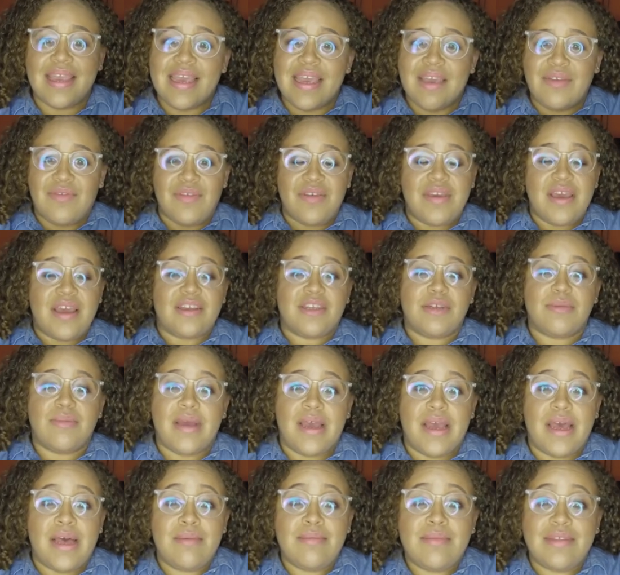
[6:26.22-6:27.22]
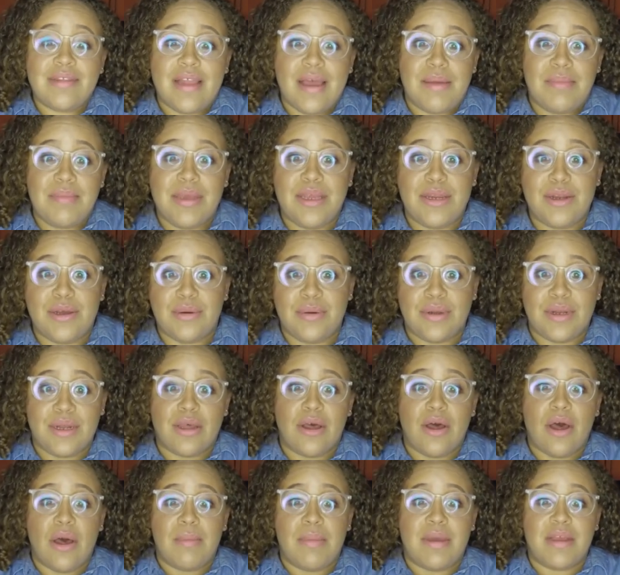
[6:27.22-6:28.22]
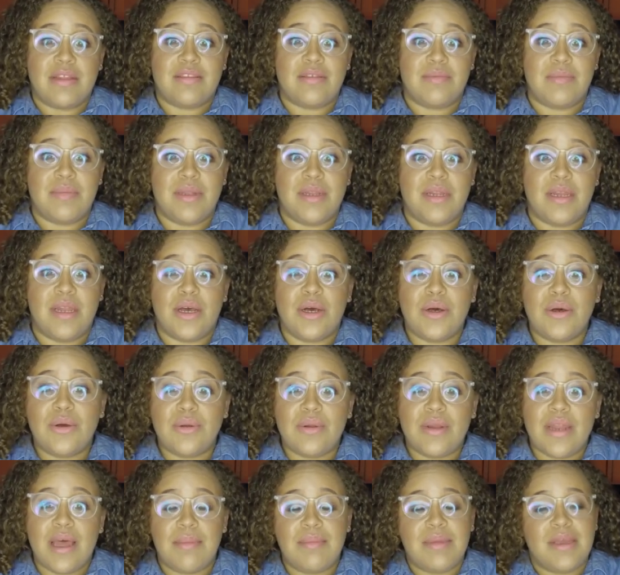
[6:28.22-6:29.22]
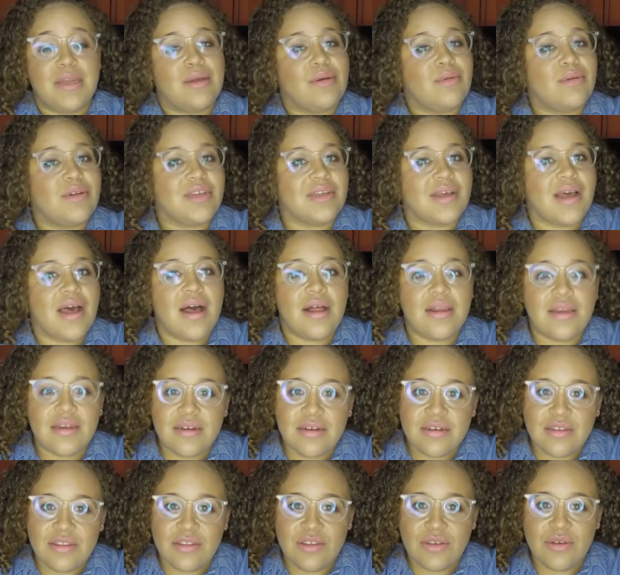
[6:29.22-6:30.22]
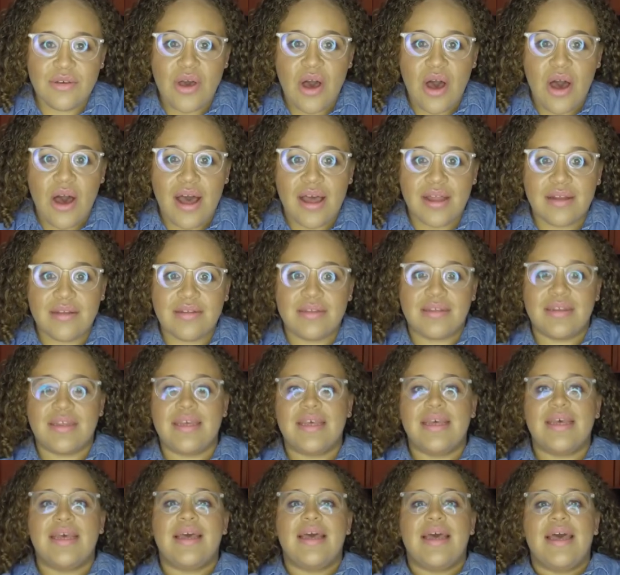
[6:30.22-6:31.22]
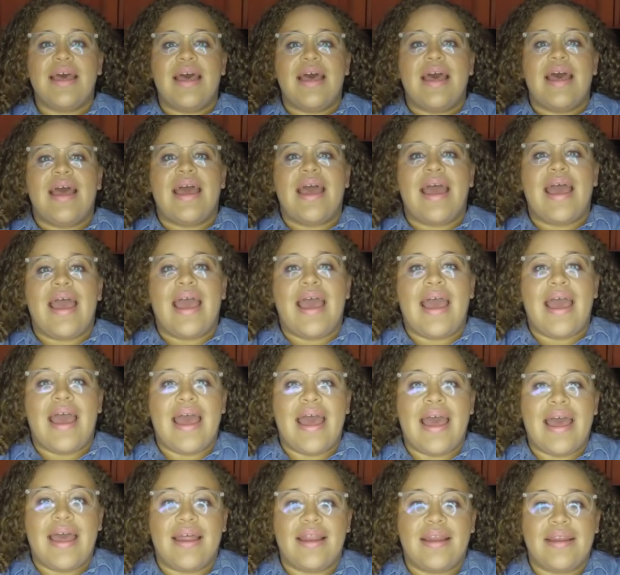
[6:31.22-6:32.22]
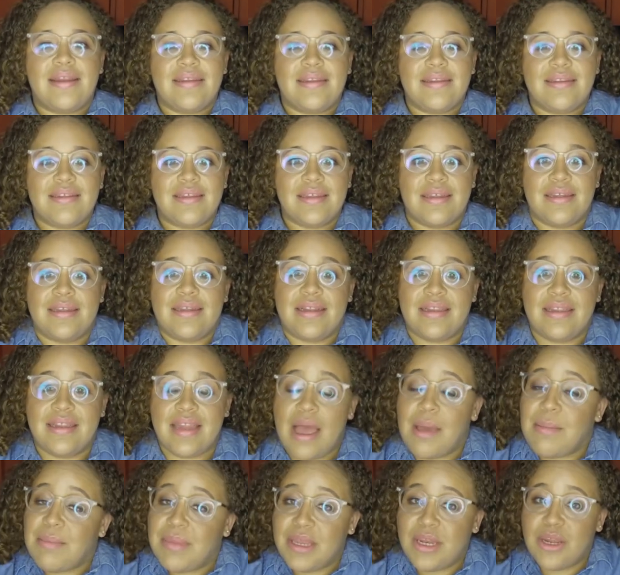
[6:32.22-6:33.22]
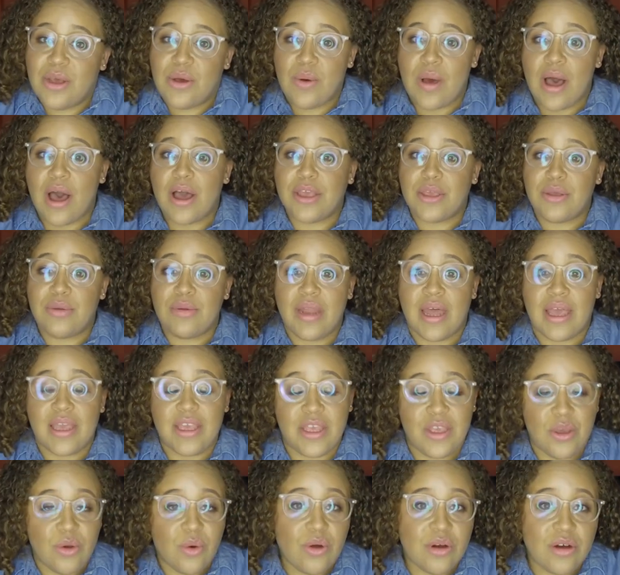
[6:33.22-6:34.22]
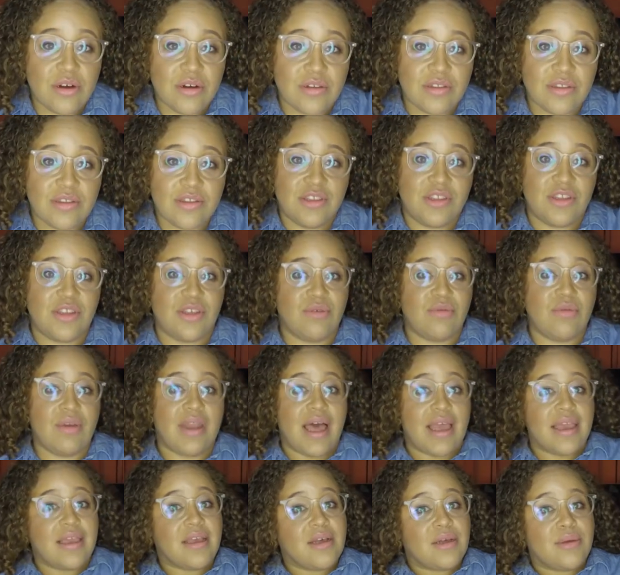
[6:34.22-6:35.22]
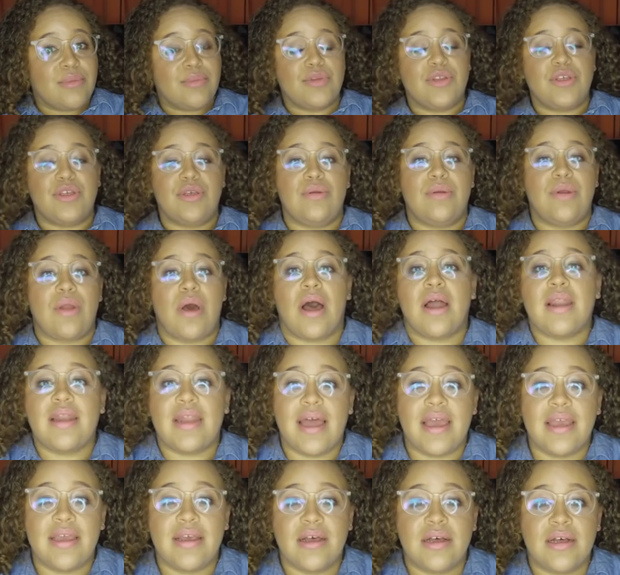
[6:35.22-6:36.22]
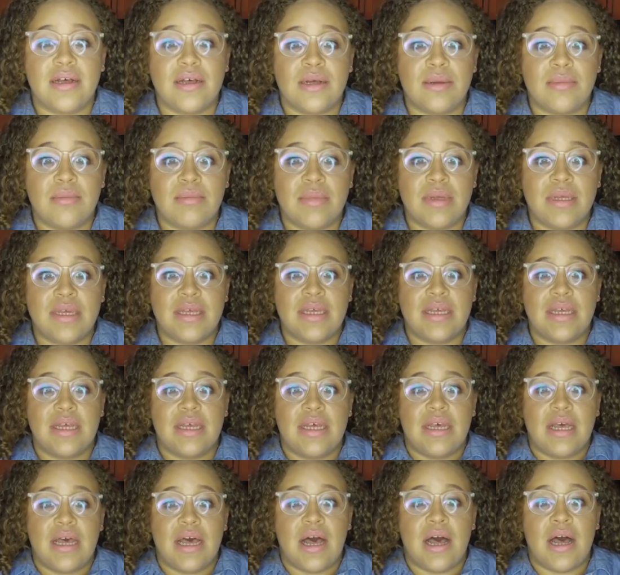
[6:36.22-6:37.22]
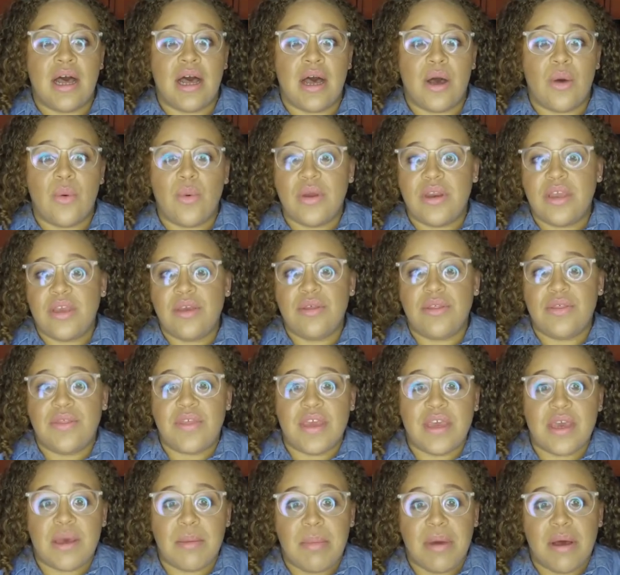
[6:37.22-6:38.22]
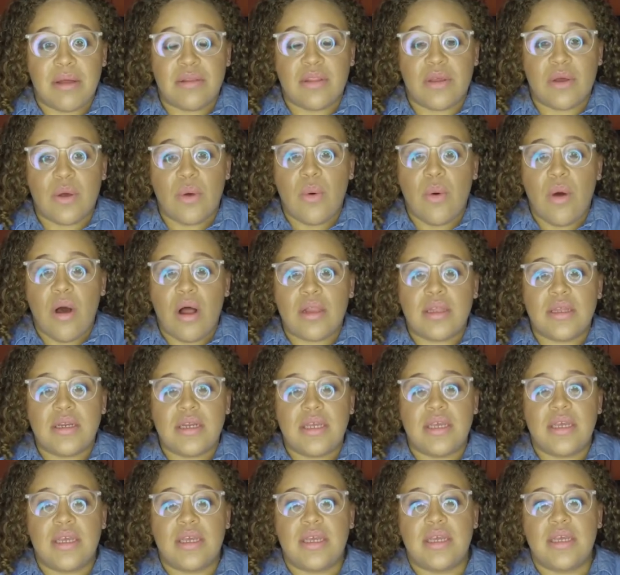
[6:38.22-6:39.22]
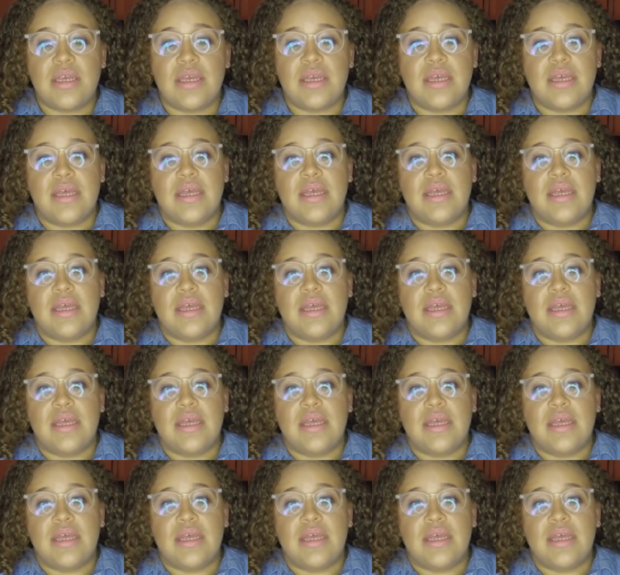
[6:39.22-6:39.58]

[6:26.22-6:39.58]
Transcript: if you get your bands, let me know in the comments below. Let me know which colors you got and let me know how you like yours. Do you like them? Do you not like them? Uh, what do you think about the quality?